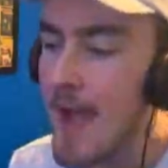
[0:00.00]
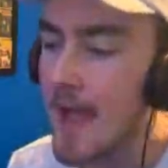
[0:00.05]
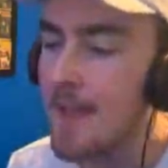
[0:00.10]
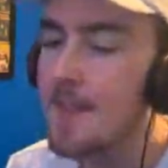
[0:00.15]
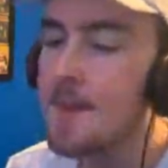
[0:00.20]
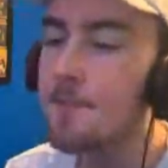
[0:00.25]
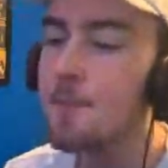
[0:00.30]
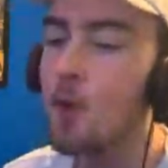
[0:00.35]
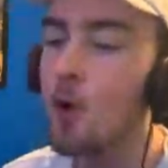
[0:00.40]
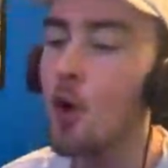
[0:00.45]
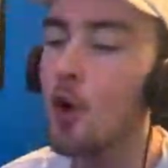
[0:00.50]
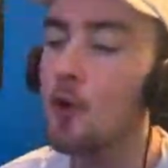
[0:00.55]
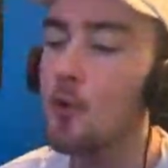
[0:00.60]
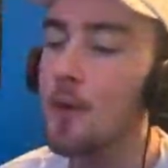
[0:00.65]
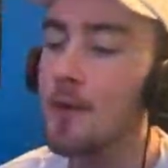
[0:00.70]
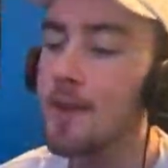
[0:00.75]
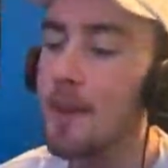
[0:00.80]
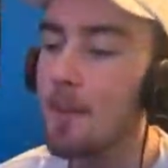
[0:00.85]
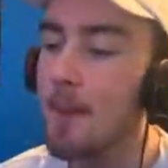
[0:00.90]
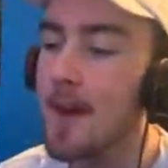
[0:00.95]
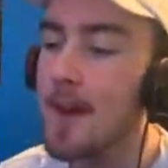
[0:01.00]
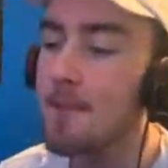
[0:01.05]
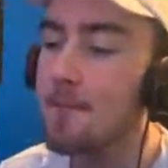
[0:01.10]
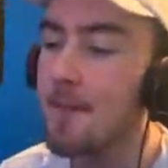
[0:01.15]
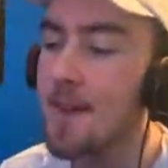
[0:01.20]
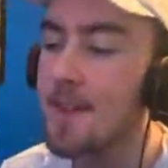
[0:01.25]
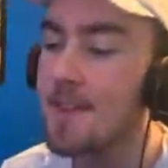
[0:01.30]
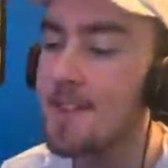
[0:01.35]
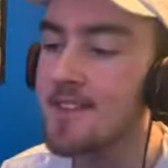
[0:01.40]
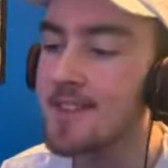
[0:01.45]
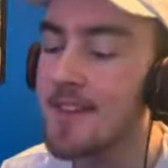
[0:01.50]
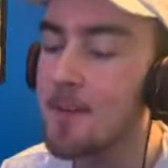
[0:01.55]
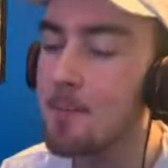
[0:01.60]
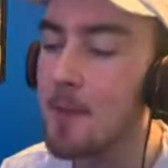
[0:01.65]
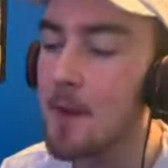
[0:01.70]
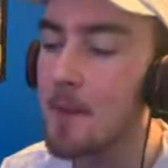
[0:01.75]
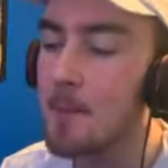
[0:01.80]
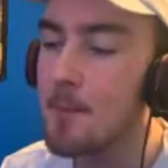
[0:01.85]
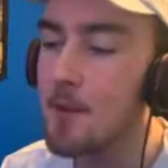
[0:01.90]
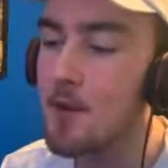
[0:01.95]
And then of course with the main event,
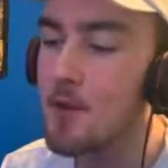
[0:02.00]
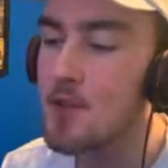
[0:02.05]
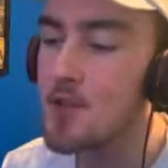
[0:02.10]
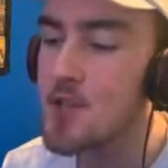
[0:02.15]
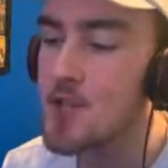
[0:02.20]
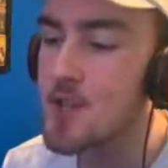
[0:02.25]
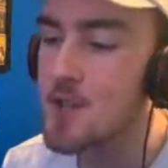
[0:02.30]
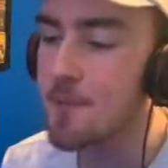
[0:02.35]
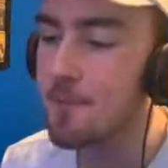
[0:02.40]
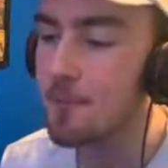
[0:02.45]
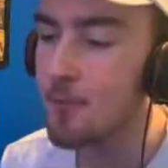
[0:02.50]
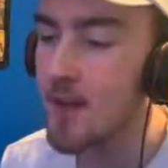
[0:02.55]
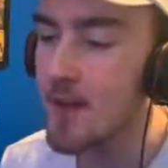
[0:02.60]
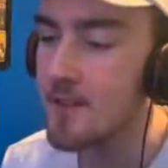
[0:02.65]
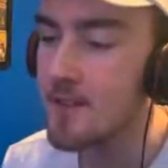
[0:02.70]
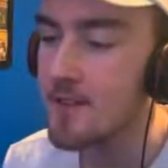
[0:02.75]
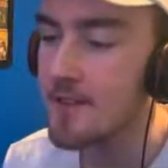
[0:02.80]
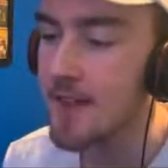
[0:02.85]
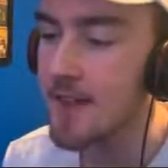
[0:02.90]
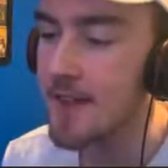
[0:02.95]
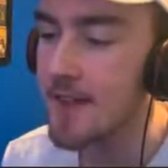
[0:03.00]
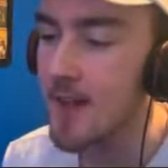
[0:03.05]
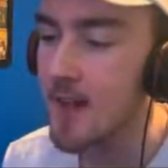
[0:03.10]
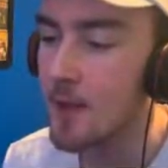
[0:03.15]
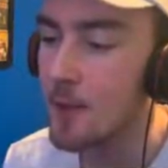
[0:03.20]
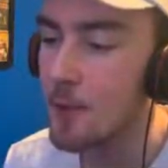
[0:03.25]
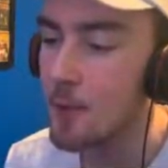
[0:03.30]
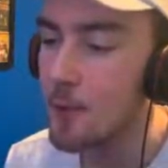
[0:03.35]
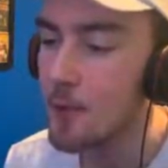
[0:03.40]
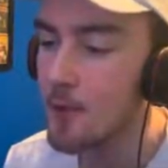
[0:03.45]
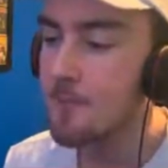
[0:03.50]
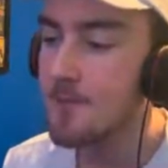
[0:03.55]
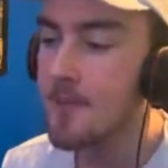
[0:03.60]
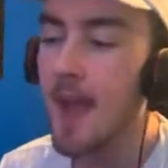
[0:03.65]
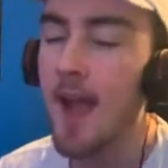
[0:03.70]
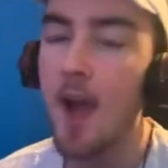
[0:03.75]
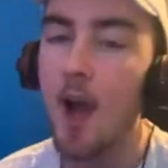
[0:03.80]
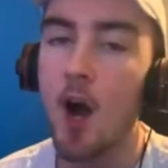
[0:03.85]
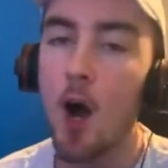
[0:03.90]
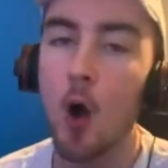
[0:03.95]
Stipe Miocic and Francis Ngannou,
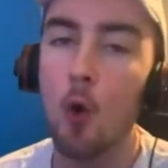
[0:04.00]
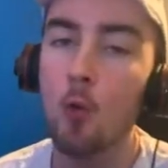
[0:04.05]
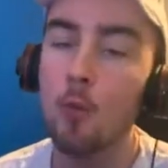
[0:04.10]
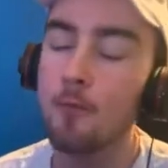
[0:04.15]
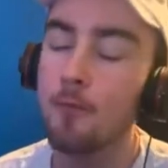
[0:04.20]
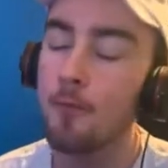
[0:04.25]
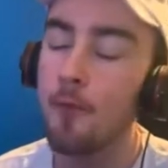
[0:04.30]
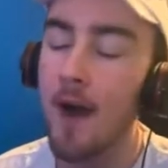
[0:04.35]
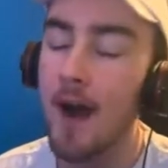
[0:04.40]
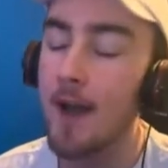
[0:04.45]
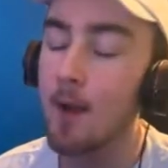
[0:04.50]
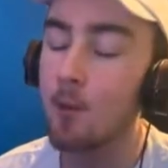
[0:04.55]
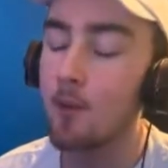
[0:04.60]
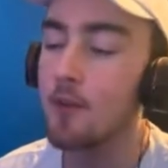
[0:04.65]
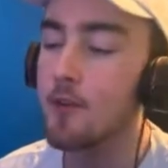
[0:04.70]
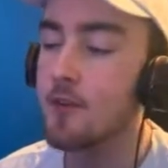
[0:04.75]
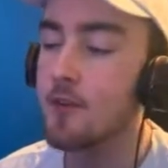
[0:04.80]
that whole fight was